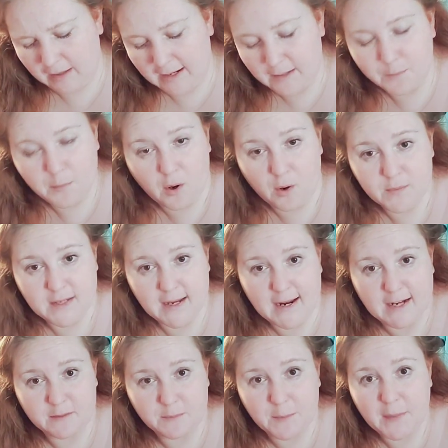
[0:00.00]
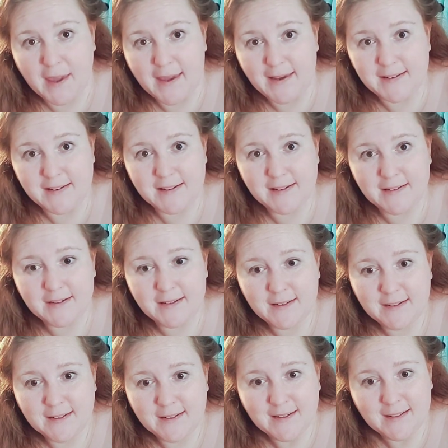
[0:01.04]
bulbs I had painted.
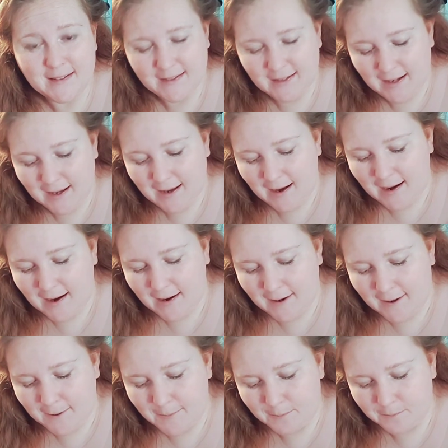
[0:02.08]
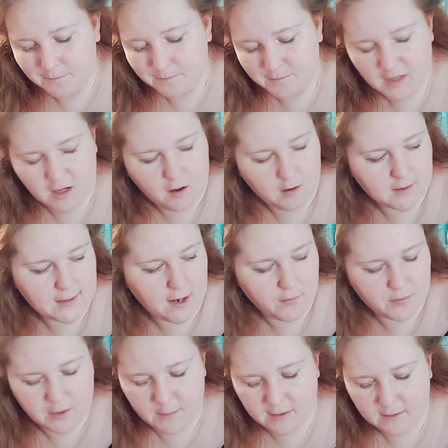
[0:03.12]
I'll count
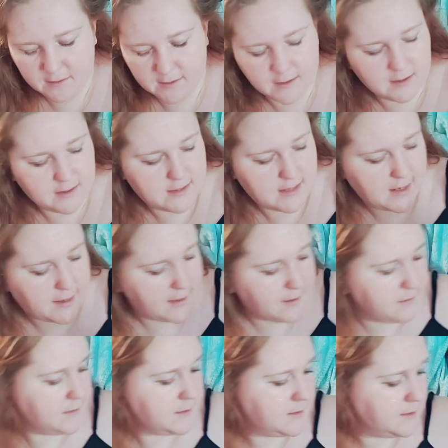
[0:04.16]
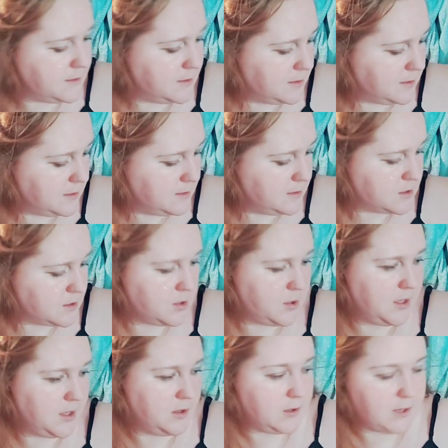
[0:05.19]
them out in a second so
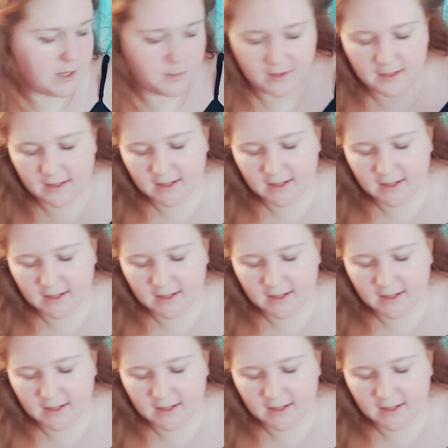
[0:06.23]
you know how many I